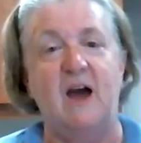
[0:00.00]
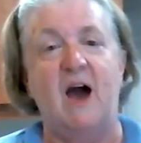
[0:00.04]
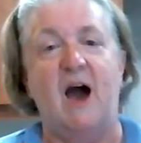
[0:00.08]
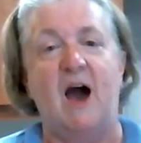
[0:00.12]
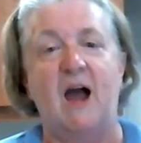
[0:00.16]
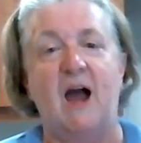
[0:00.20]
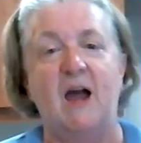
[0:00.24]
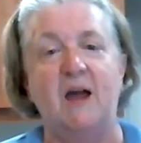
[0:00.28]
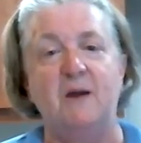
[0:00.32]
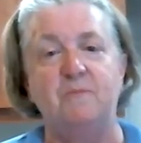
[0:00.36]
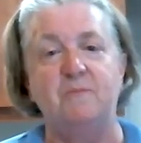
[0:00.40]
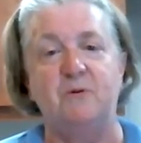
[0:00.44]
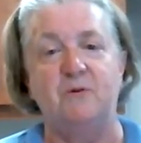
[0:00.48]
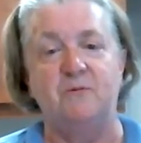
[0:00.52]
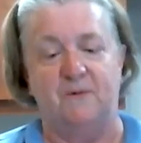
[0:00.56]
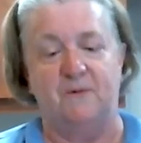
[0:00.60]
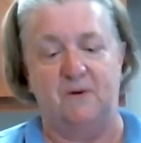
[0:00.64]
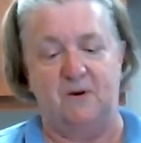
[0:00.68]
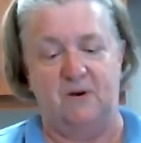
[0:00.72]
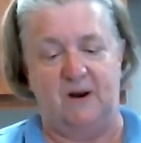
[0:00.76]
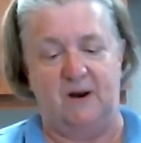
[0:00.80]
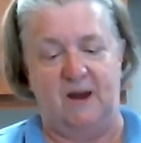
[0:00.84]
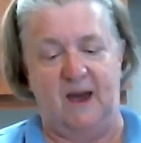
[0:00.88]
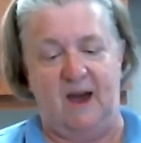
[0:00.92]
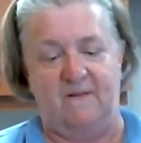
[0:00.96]
I
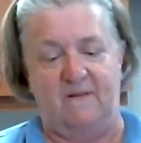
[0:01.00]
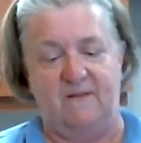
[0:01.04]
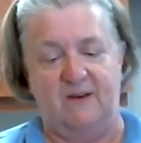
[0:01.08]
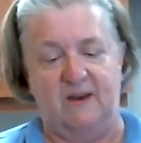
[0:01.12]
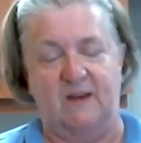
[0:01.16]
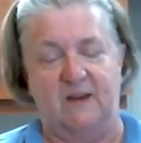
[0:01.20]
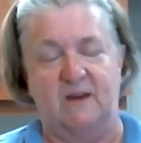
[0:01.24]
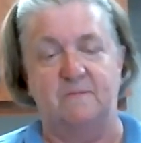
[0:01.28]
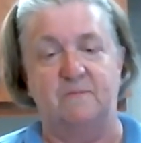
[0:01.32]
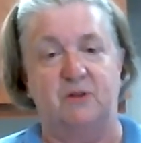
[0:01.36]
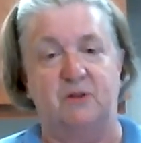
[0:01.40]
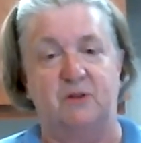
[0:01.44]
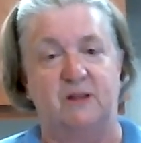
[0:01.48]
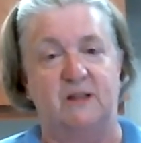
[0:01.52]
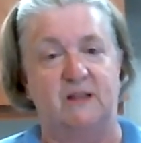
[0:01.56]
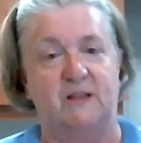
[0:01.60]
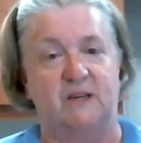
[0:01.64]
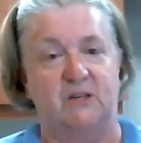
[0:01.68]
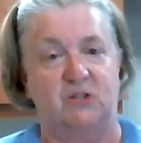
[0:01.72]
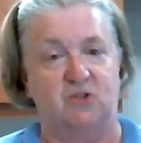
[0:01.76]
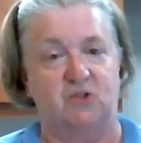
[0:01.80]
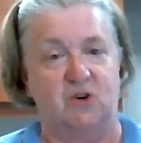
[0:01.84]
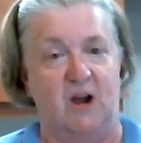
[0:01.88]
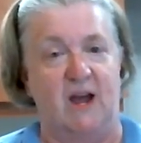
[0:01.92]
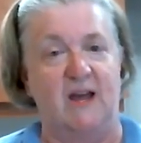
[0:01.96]
prefer to have it
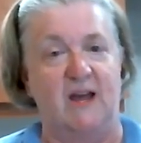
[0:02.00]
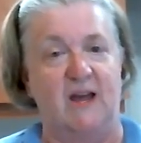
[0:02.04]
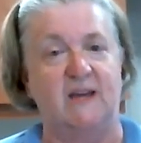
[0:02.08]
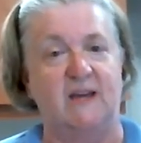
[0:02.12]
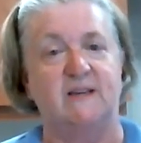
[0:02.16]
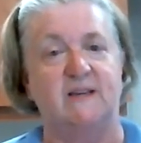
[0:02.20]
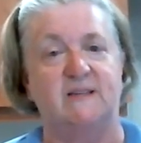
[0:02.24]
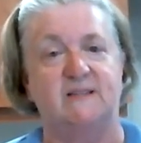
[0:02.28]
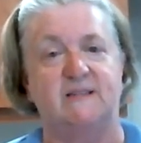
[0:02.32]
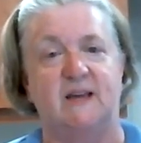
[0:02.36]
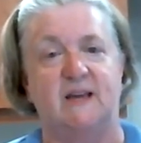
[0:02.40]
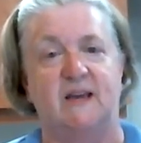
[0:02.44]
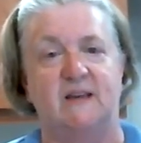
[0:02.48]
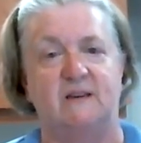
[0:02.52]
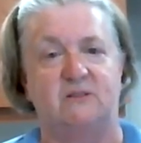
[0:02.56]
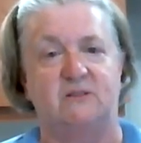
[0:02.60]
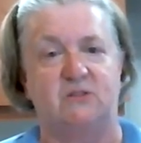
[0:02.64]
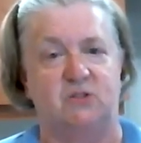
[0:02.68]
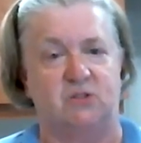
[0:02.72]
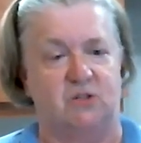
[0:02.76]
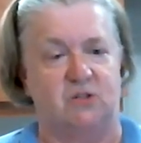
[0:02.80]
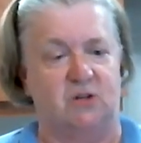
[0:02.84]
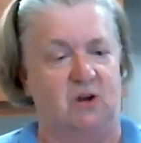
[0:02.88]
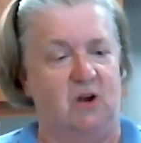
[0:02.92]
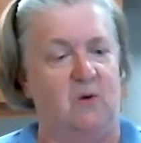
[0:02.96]
completely dry because
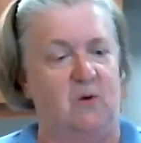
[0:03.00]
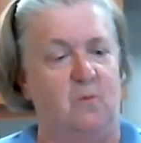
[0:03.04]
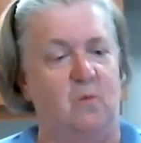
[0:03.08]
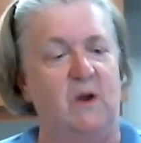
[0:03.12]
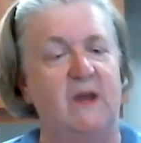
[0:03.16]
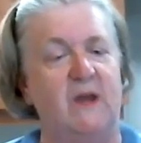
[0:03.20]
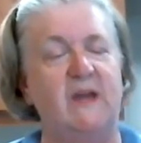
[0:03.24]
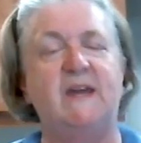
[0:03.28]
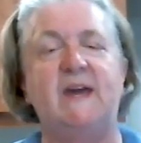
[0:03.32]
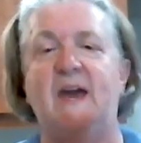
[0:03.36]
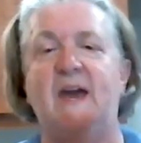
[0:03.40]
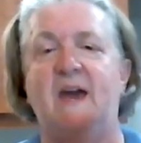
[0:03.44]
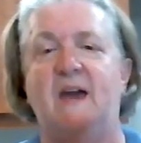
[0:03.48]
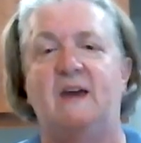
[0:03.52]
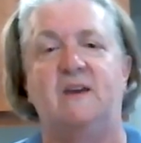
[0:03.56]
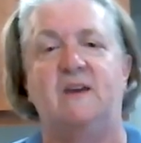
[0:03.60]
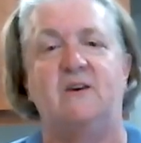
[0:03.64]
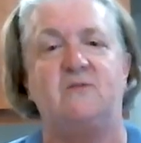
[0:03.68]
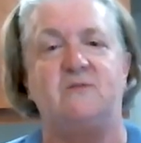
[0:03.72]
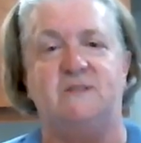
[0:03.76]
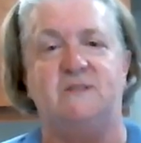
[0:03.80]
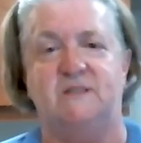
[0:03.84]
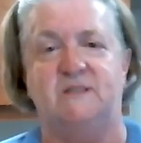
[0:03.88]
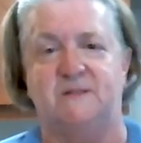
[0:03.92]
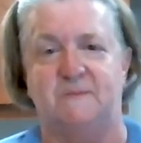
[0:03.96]
we can't
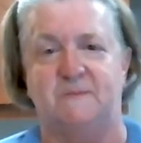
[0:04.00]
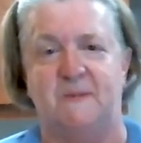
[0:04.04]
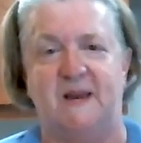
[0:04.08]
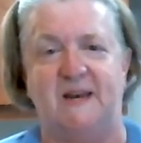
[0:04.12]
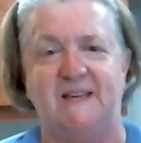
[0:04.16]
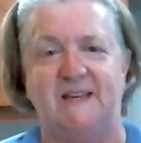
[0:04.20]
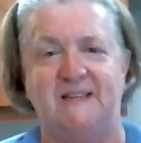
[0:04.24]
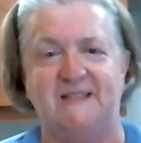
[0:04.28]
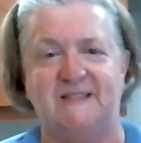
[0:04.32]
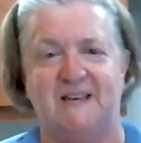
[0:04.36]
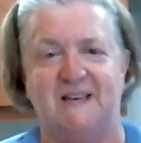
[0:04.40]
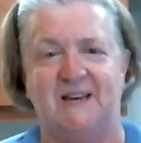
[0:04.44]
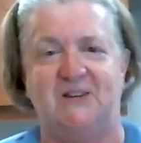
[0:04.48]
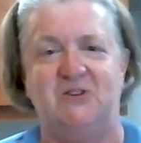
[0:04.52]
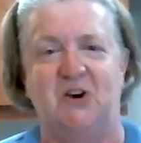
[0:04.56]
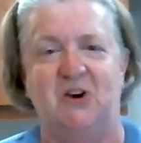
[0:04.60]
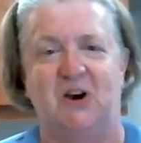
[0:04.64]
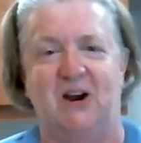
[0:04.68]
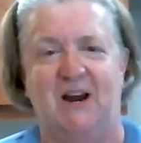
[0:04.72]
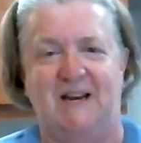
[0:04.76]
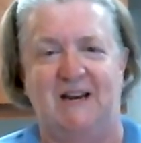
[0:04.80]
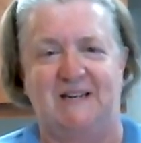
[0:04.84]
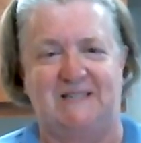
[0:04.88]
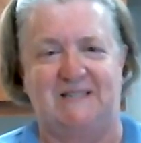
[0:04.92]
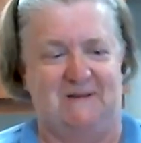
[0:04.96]
use this many
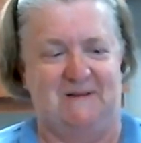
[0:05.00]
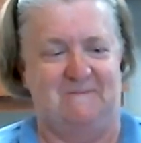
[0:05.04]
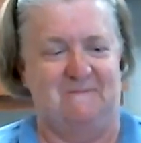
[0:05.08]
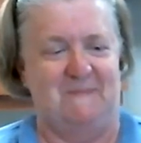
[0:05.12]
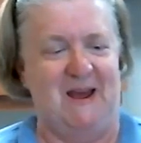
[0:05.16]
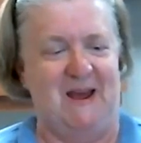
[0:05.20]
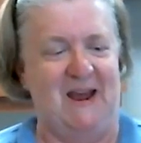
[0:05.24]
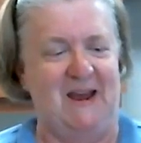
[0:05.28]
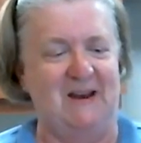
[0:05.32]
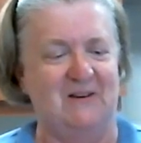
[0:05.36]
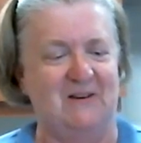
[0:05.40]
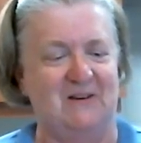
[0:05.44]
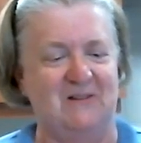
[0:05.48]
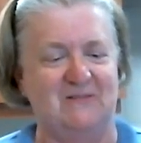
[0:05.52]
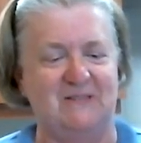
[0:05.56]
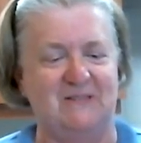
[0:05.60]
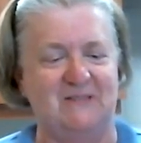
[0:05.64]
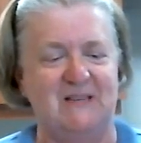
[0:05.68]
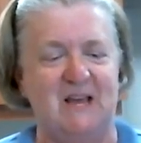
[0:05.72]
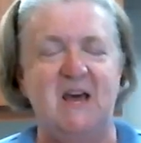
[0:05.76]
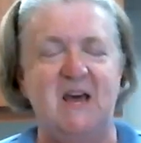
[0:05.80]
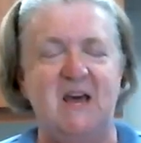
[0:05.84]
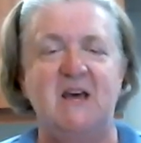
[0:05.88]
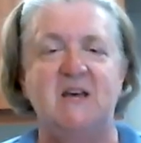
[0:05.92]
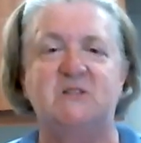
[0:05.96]
sun-dried tomatoes.
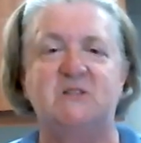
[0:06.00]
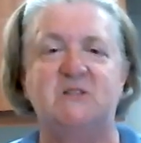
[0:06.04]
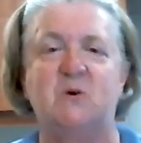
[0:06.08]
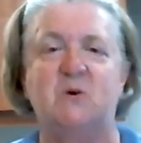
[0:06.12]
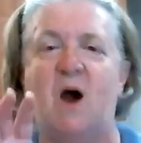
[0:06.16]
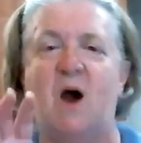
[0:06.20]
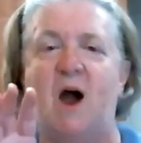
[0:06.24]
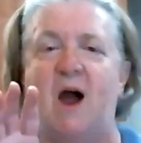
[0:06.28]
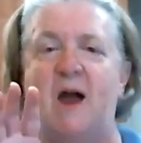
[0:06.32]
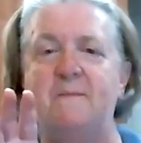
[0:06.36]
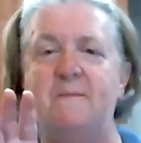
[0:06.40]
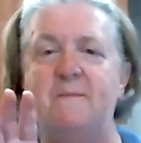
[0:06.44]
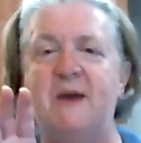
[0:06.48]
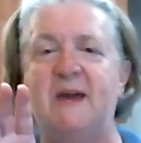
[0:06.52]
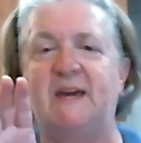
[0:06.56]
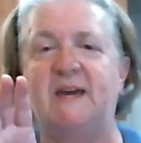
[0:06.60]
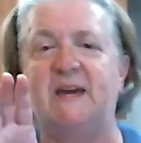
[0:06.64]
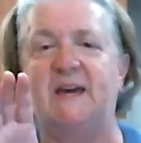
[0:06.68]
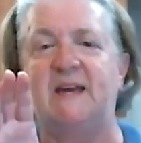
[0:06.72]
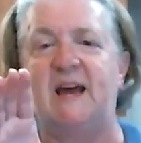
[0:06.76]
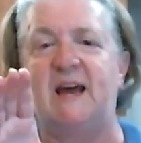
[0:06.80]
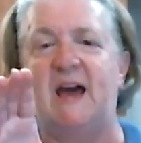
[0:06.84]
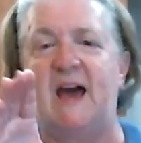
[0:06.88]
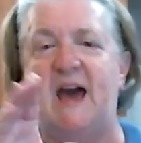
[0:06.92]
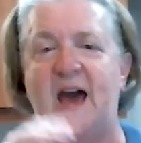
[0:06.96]
So I make
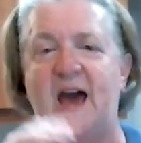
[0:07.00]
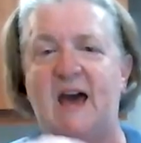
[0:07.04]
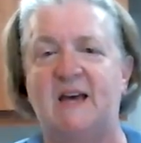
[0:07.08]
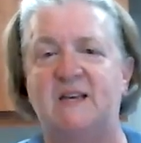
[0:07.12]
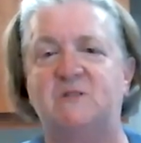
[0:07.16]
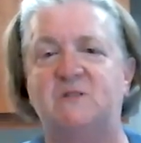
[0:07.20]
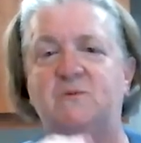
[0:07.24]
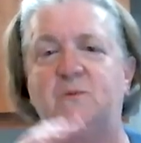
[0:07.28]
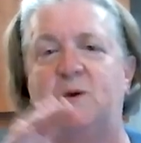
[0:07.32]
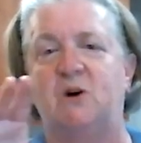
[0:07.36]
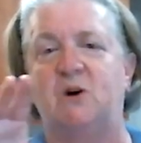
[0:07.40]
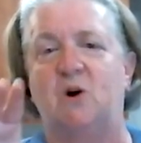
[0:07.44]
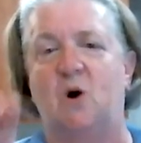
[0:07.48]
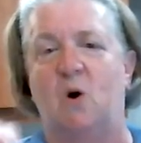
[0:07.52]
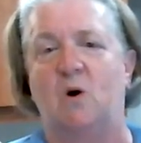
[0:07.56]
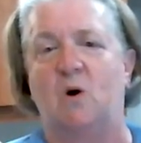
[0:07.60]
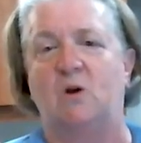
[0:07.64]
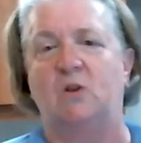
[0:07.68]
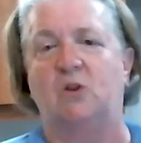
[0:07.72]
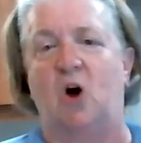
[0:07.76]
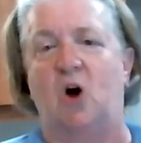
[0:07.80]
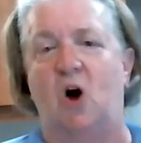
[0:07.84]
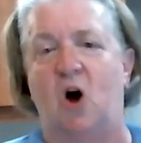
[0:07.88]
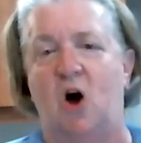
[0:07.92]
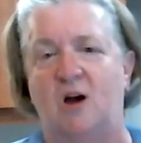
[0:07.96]
it as we go
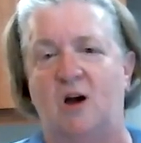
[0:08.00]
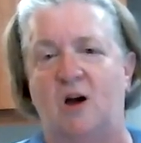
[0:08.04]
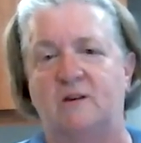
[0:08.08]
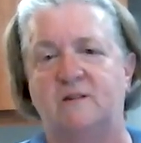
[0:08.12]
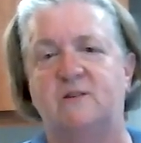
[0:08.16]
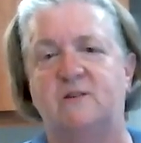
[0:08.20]
along.